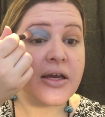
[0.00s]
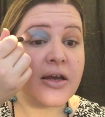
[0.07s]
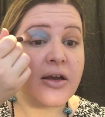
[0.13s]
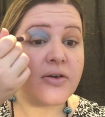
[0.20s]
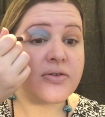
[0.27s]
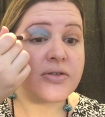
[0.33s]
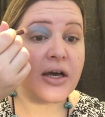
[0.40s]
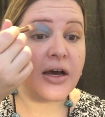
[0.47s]
it
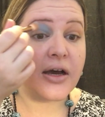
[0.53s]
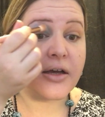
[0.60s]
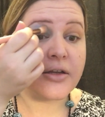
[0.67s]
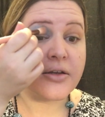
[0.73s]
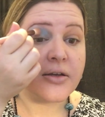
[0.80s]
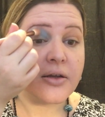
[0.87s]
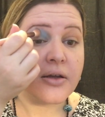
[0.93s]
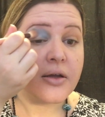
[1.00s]
goes
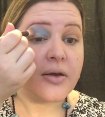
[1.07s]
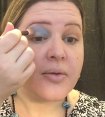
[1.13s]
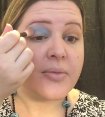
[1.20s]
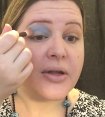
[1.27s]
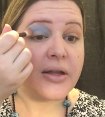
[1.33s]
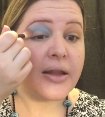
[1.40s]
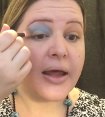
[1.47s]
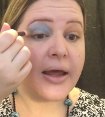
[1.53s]
on,
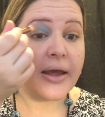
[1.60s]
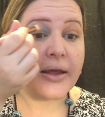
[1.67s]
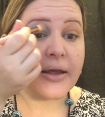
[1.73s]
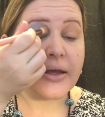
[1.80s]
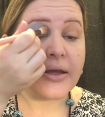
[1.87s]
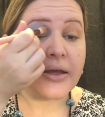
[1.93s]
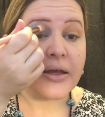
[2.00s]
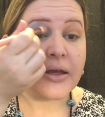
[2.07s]
but like